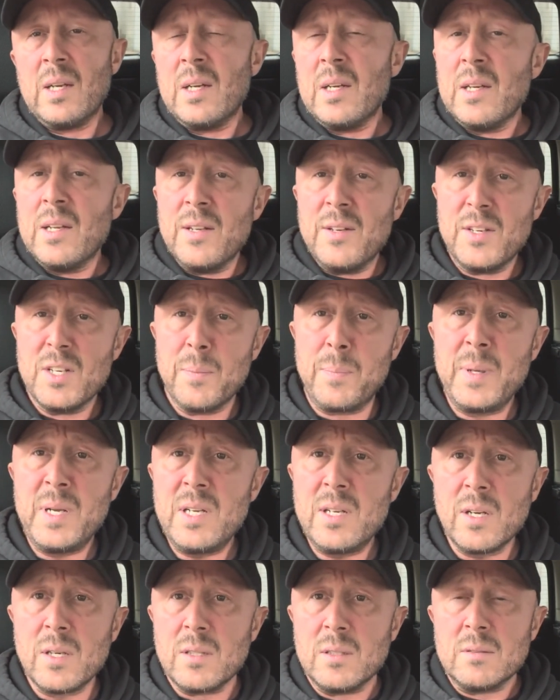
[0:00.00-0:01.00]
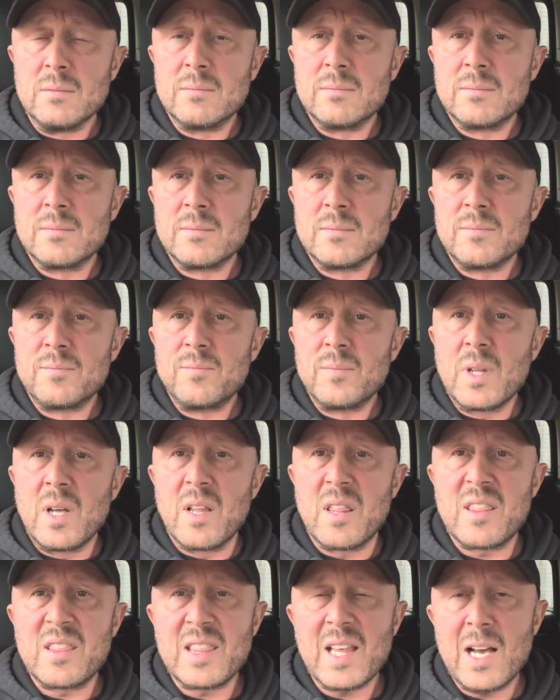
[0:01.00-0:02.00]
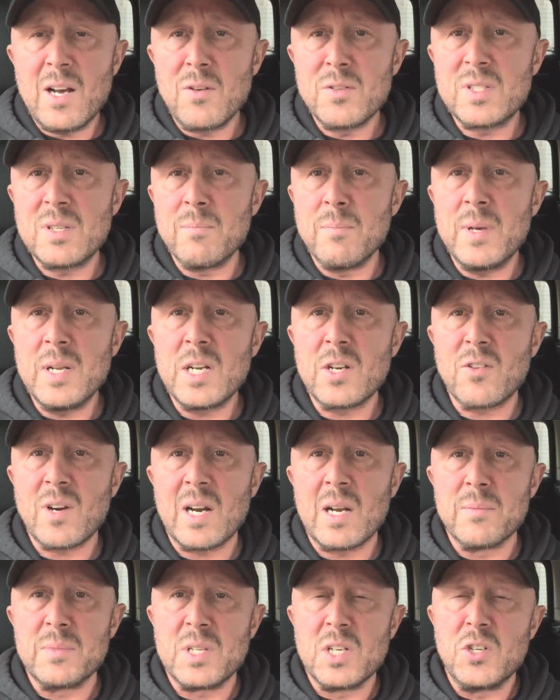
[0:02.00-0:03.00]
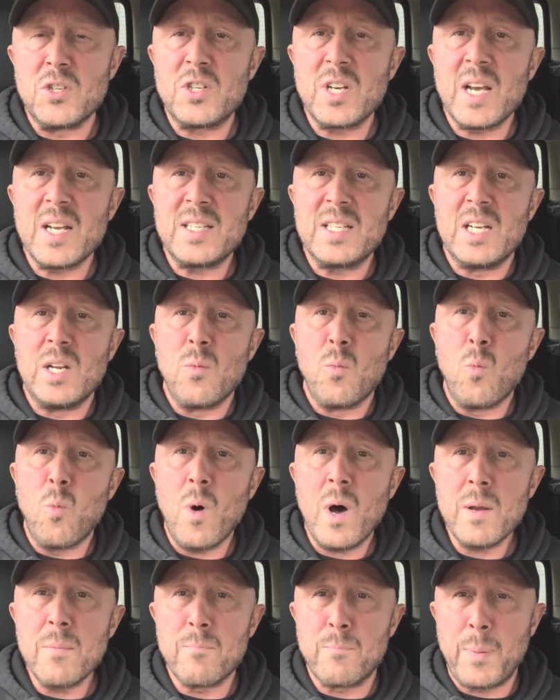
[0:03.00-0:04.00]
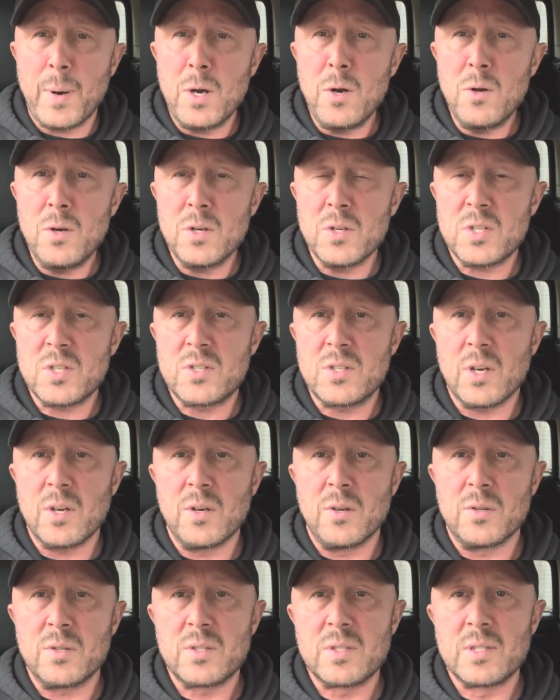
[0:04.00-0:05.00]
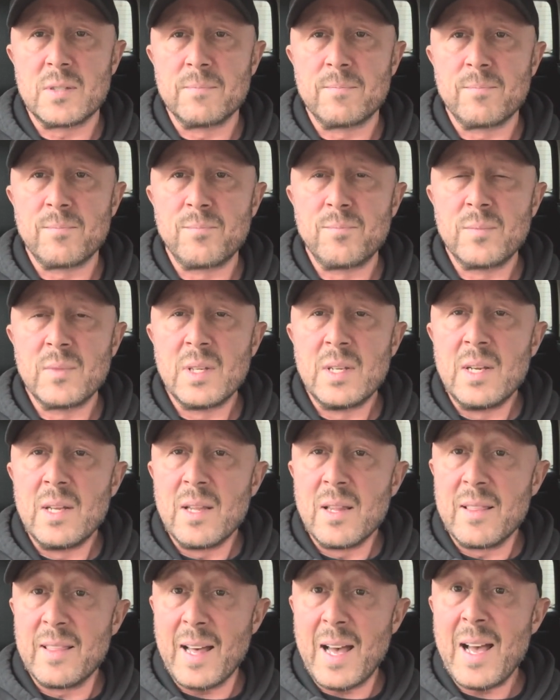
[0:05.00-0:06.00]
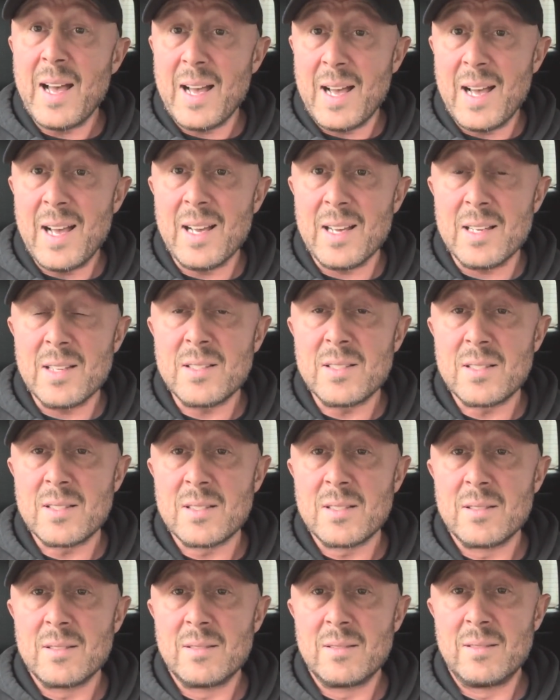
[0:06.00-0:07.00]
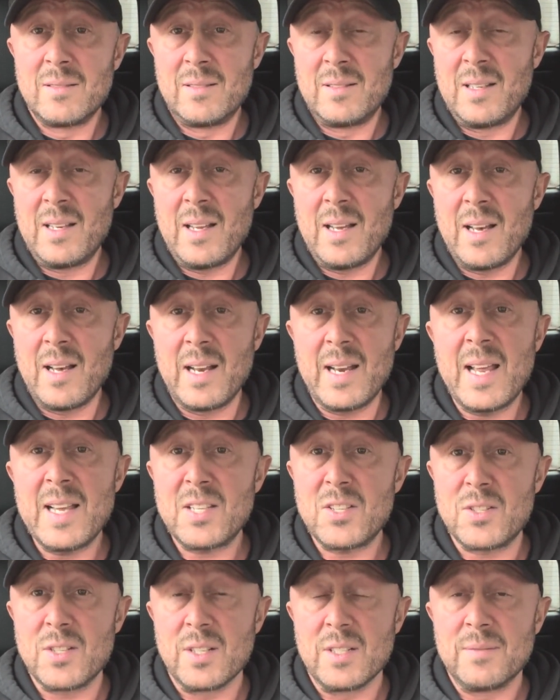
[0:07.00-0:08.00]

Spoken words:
Nebido. 1,000 milligrams injected in one bolus dose. That has an ester,